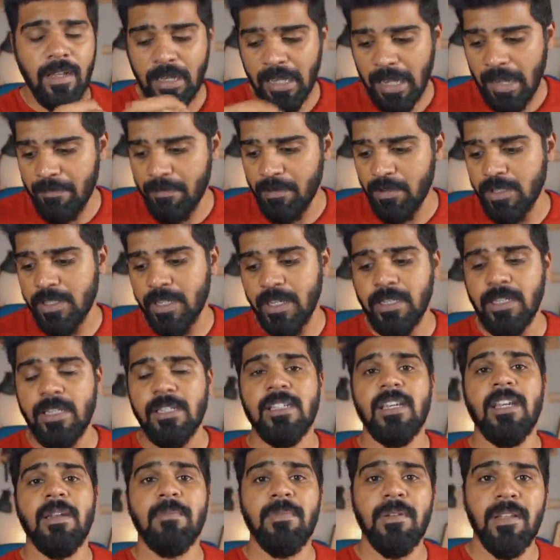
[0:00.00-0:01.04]
I have to check the
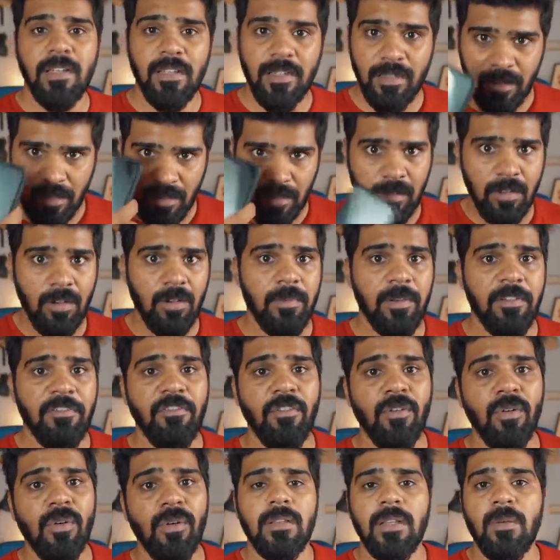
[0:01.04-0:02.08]
script on my
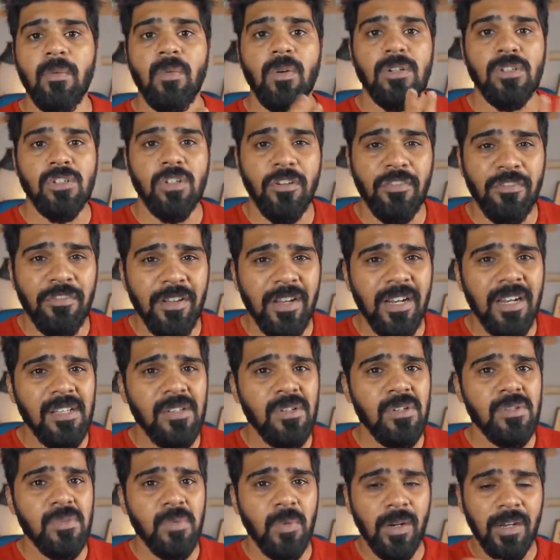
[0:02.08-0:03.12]
phone, then what software I
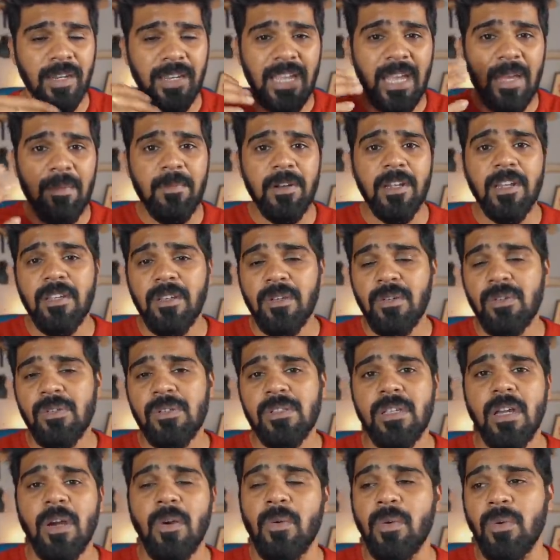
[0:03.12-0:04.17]
use, what camera I
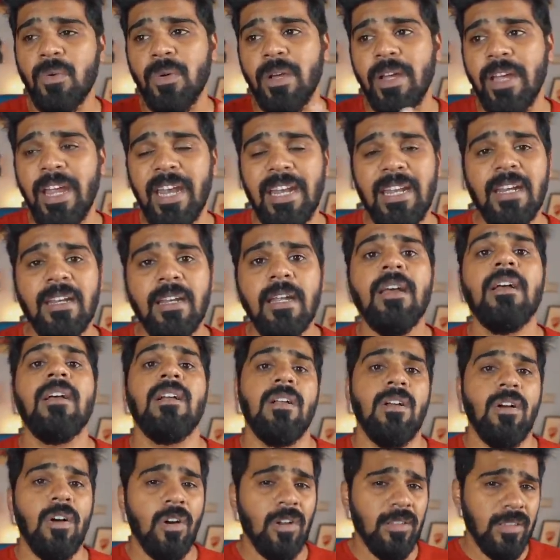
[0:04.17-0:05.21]
use, how do I edit.
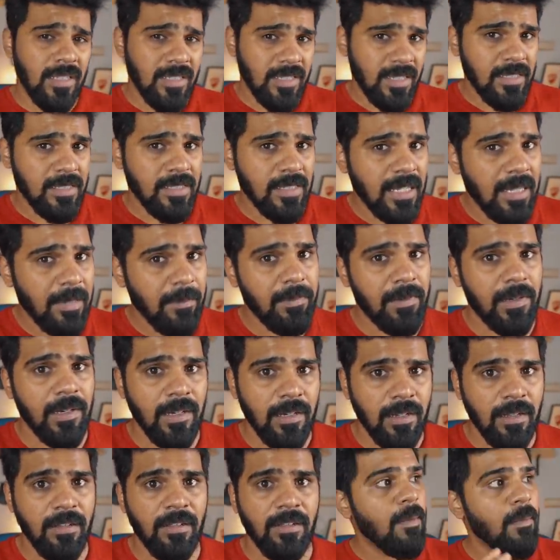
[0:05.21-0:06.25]
All this is
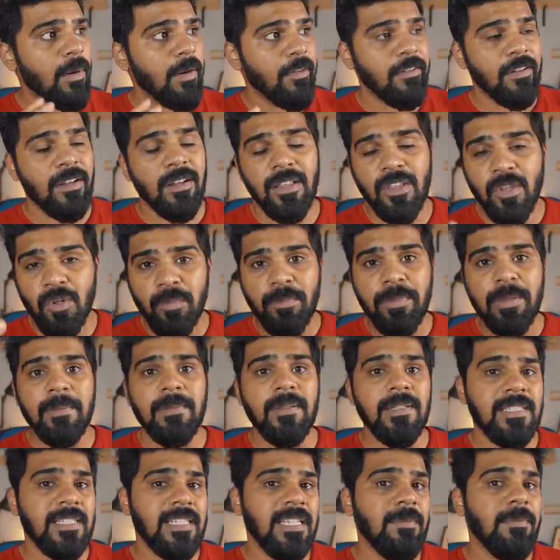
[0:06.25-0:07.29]
scripted. But you
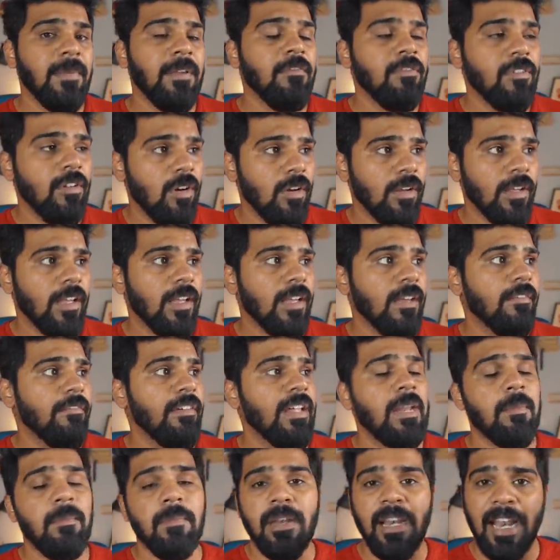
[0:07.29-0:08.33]
people see me vlogging when
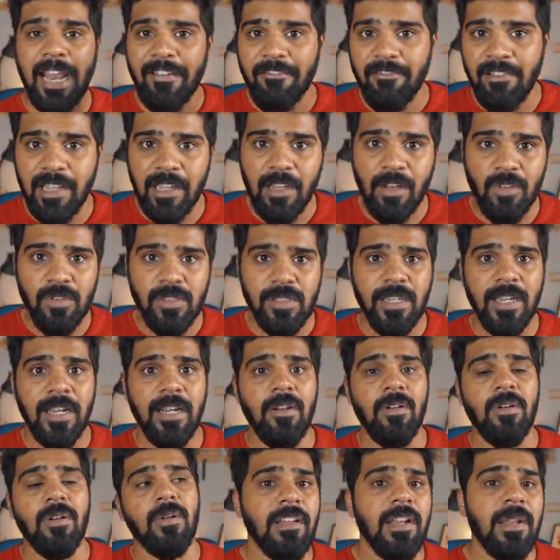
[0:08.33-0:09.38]
I'm traveling outside
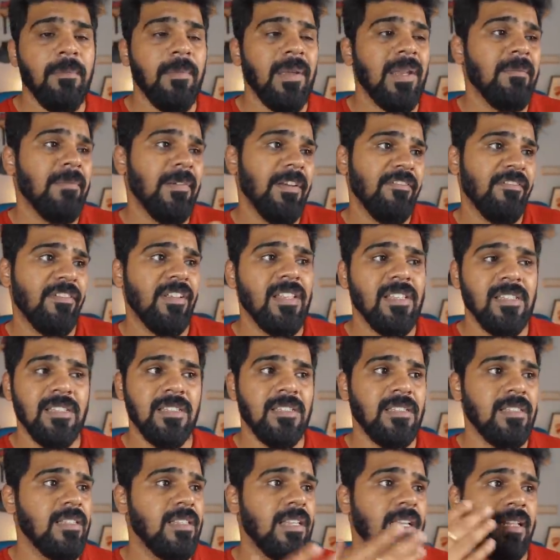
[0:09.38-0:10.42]
or when I meet my
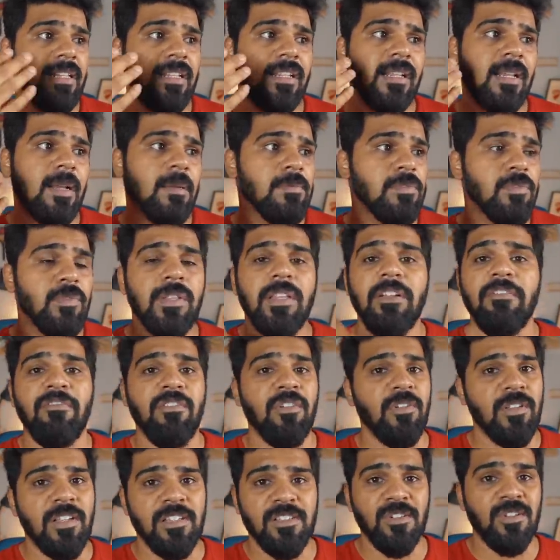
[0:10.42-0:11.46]
friends, that comes with the
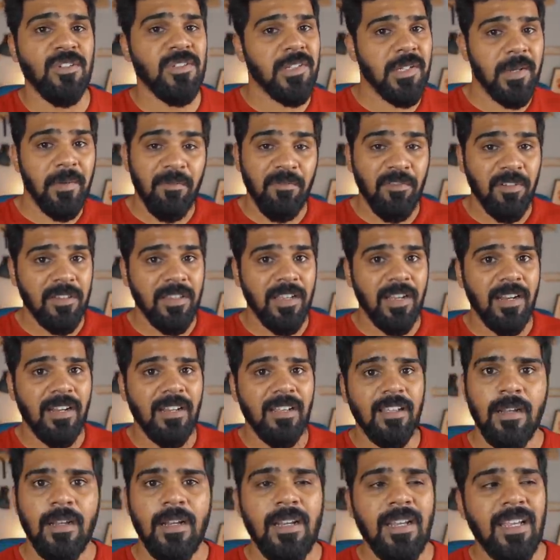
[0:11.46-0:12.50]
flow. There's no script for that.
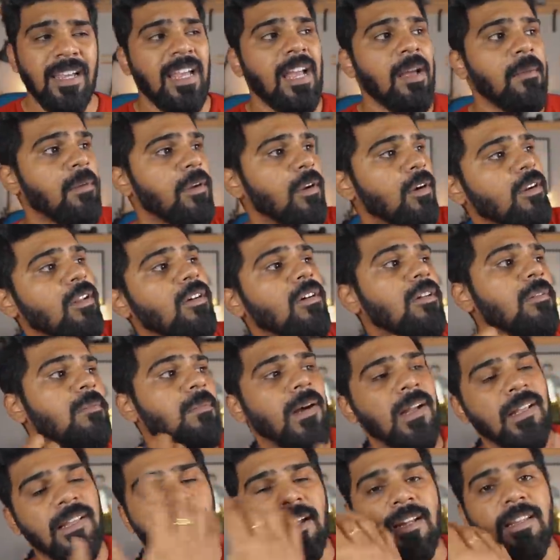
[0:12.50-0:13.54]
Kali camera uta aur
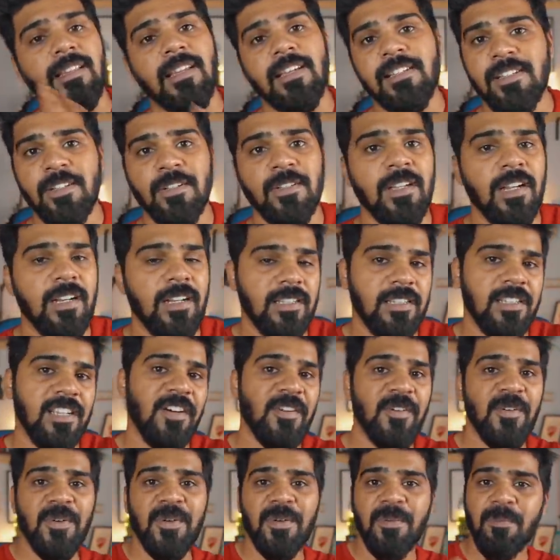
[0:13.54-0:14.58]
baat karte jao, that is
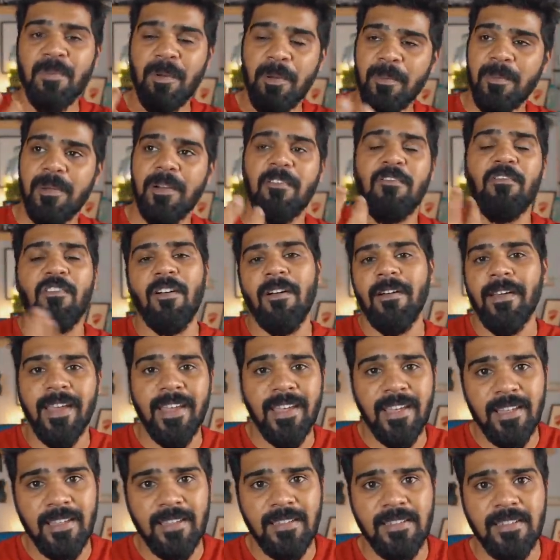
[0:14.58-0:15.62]
how proper
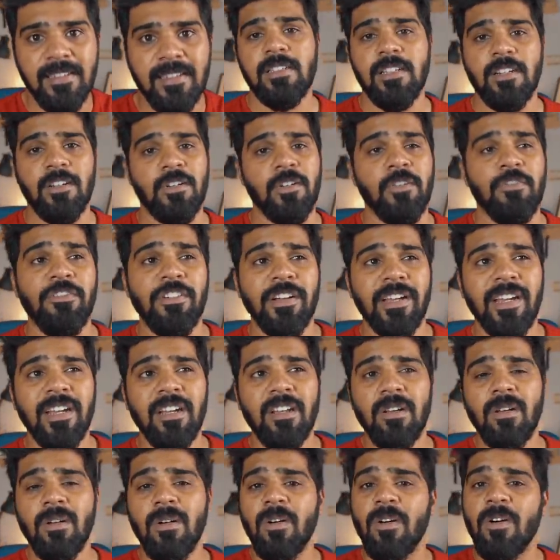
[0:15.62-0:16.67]
vlogging is. Chalo na, forget
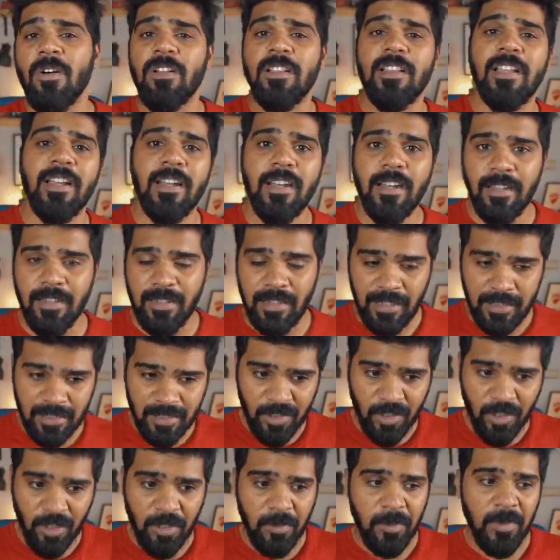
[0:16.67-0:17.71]
all that. Let's
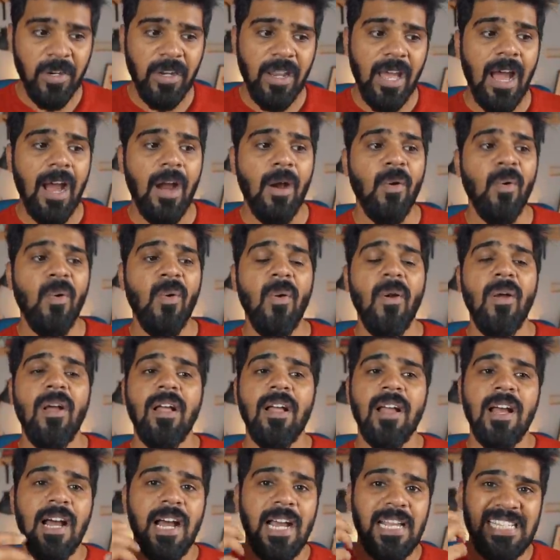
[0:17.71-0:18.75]
talk about how
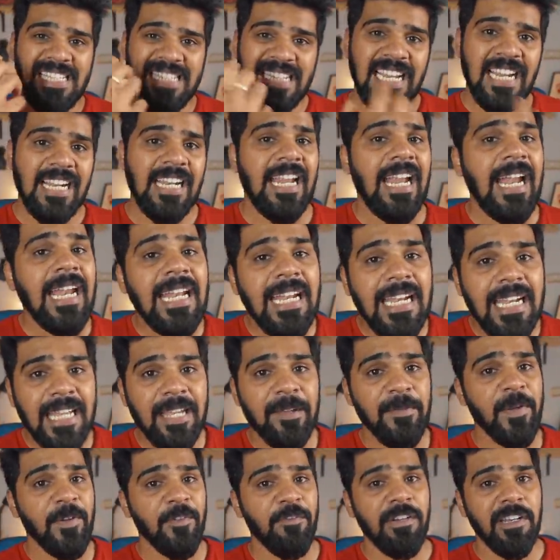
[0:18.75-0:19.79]
I start editing
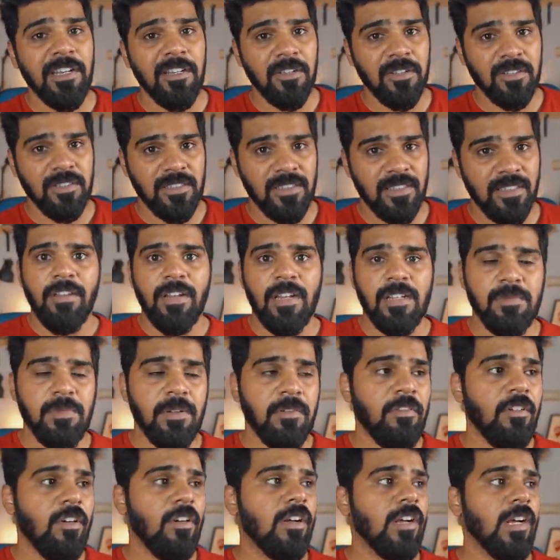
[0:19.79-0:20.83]
my videos. Finish my
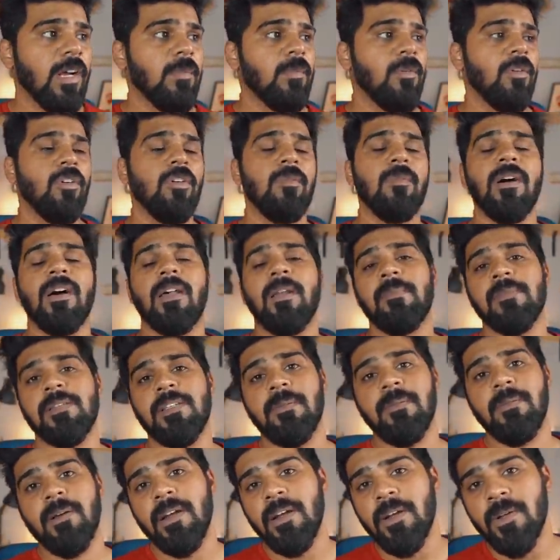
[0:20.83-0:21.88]
vlog, come home, aram se
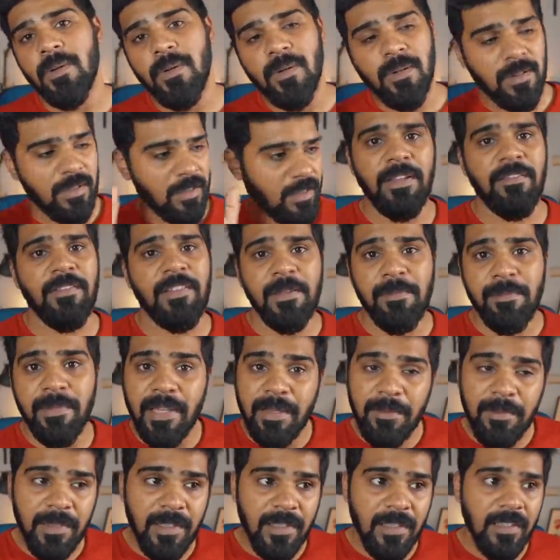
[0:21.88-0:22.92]
baitho, play with the
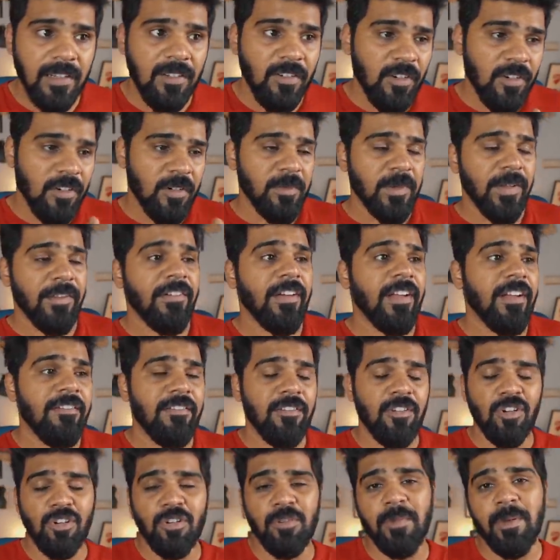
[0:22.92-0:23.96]
baby, talk to my wife,
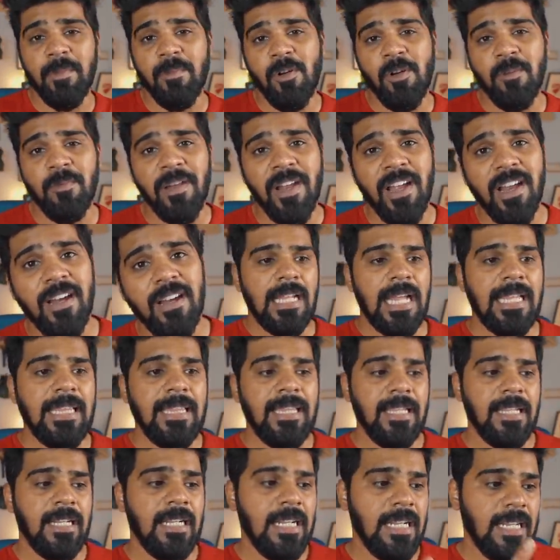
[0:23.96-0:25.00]
talk to my mom, dad. And
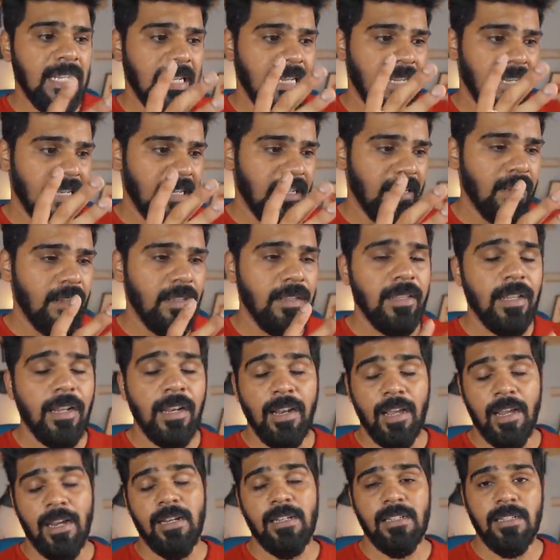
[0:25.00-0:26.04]
then in the
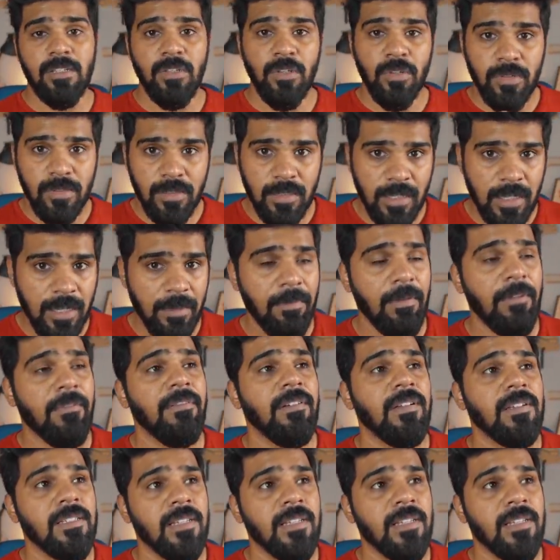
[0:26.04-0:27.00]
nights, usually I prefer